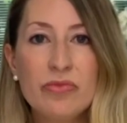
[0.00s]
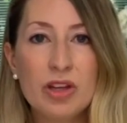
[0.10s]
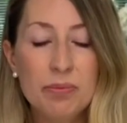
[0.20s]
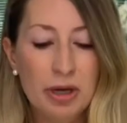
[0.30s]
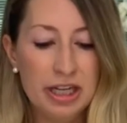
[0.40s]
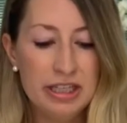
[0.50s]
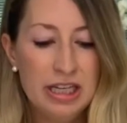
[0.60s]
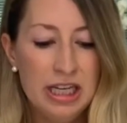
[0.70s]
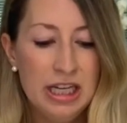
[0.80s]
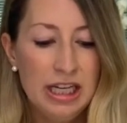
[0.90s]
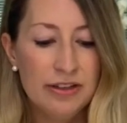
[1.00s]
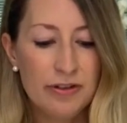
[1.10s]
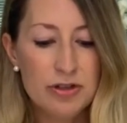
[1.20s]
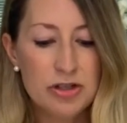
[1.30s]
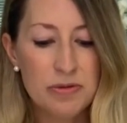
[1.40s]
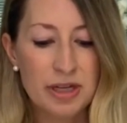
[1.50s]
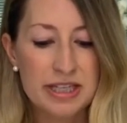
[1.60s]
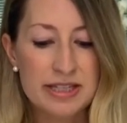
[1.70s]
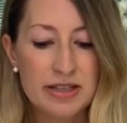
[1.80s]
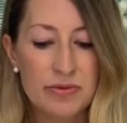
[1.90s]
But in functional
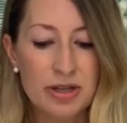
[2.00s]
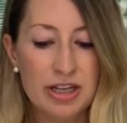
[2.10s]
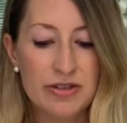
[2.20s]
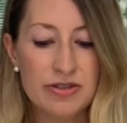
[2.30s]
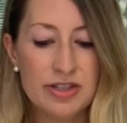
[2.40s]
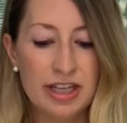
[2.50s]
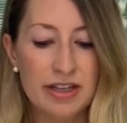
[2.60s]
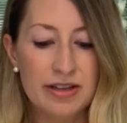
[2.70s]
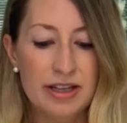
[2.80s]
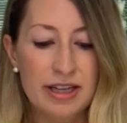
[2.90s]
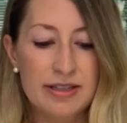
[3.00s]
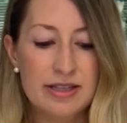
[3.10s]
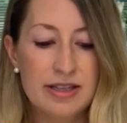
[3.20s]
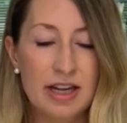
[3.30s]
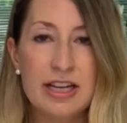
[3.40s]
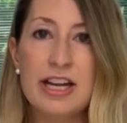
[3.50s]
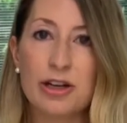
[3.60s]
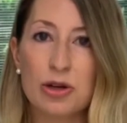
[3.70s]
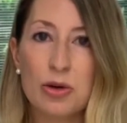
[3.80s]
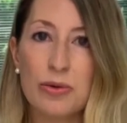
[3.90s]
medicine, we understand that a
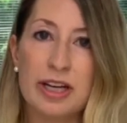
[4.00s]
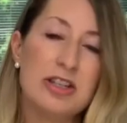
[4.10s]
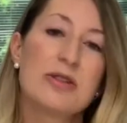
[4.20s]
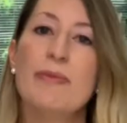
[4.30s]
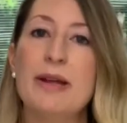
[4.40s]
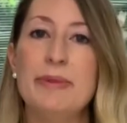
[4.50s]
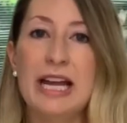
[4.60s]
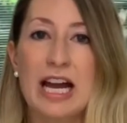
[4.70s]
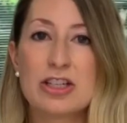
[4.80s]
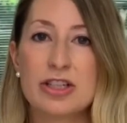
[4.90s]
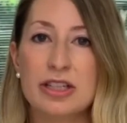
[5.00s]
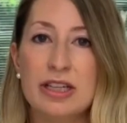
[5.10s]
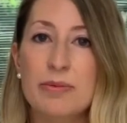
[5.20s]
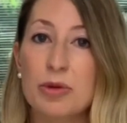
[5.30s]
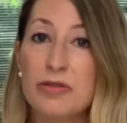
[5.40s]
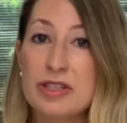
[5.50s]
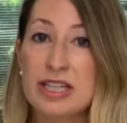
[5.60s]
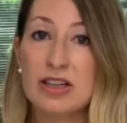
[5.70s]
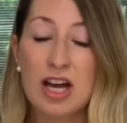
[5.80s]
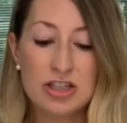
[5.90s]
narrower range might be actually more
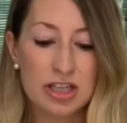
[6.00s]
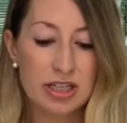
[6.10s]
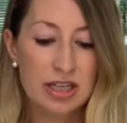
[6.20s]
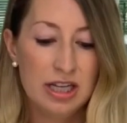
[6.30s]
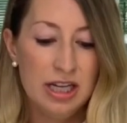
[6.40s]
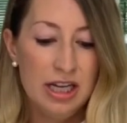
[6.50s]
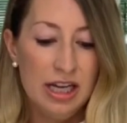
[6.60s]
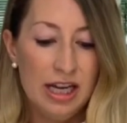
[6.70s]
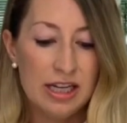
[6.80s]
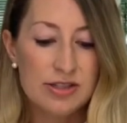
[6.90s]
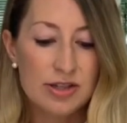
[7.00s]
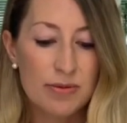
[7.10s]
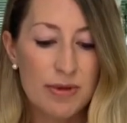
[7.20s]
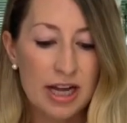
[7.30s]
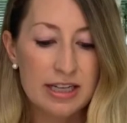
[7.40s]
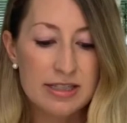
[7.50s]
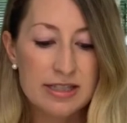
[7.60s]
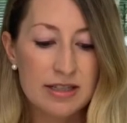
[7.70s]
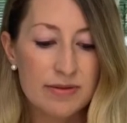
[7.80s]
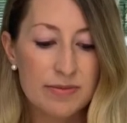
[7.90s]
physiologic. And so mine's
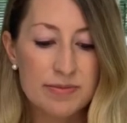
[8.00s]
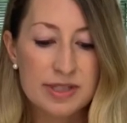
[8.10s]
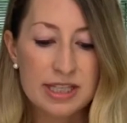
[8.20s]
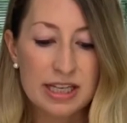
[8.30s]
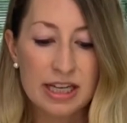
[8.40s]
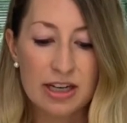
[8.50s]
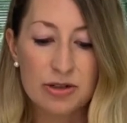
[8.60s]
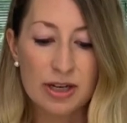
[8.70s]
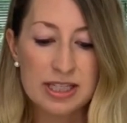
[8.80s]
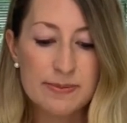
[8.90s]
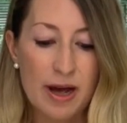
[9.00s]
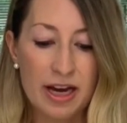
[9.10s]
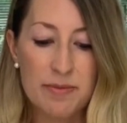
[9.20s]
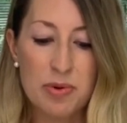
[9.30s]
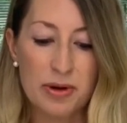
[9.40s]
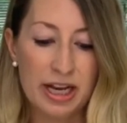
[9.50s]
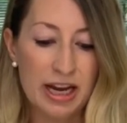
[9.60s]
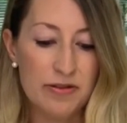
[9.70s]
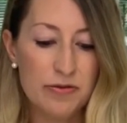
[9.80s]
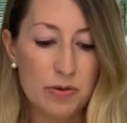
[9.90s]
sitting at a great spot at
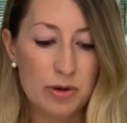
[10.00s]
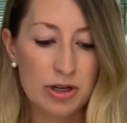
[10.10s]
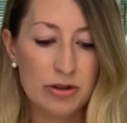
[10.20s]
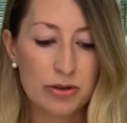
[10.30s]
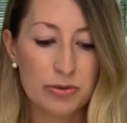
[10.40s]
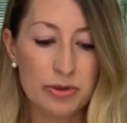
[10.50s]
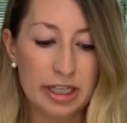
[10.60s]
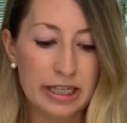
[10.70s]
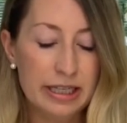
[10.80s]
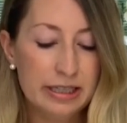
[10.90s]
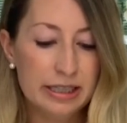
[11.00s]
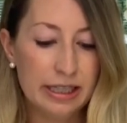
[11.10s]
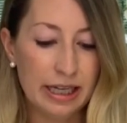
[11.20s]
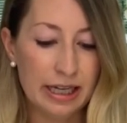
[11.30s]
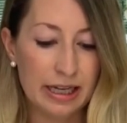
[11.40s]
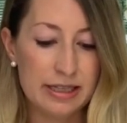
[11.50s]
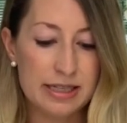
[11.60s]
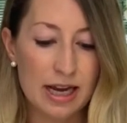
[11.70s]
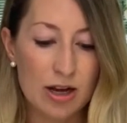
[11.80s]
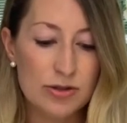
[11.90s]
0.843. And
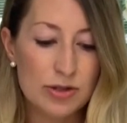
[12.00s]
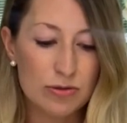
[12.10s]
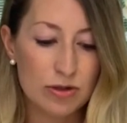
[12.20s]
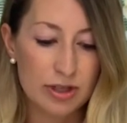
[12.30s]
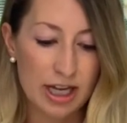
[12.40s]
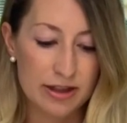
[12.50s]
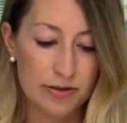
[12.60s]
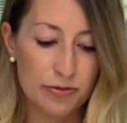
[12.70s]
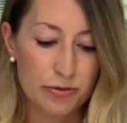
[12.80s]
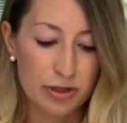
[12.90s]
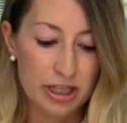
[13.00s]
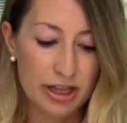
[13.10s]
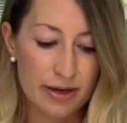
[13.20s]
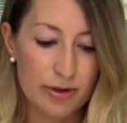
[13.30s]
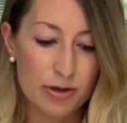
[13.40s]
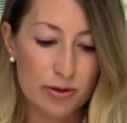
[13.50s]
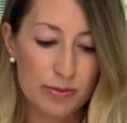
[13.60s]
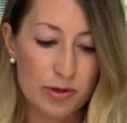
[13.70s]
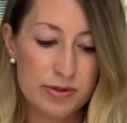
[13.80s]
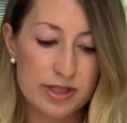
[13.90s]
I also look at the free thyroid
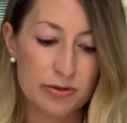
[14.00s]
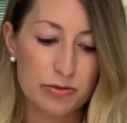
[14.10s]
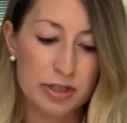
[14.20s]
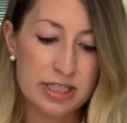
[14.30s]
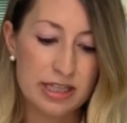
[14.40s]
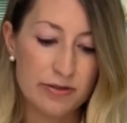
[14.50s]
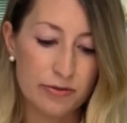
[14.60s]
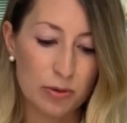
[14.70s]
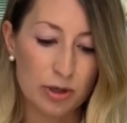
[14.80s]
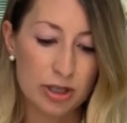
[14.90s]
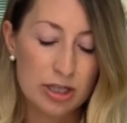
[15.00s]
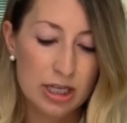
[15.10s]
hormones, so free T4,